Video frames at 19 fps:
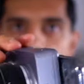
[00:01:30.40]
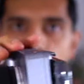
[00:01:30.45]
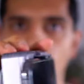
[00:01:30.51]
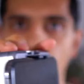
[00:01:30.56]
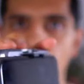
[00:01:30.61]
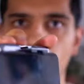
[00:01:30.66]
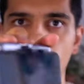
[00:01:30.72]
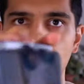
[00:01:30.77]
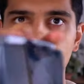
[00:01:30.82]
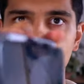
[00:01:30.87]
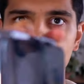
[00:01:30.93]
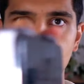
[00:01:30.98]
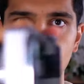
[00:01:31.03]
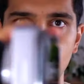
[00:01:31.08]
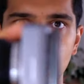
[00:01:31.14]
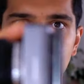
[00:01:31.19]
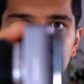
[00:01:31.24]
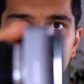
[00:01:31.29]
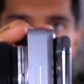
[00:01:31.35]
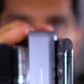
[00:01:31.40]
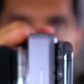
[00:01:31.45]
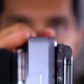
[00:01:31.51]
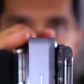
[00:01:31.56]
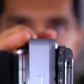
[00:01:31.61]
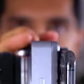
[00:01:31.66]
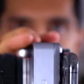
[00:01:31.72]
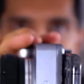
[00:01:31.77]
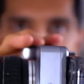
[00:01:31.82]
and you
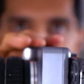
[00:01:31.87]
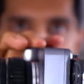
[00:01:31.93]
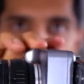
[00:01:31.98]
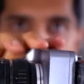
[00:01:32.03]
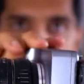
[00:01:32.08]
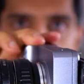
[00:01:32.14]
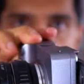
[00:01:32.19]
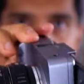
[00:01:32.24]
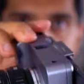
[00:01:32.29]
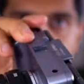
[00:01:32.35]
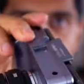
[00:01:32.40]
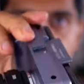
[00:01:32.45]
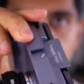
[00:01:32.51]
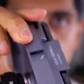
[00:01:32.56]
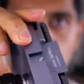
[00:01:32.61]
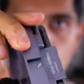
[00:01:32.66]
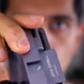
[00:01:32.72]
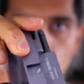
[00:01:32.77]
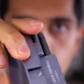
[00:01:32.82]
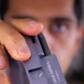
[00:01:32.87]
basically have a professional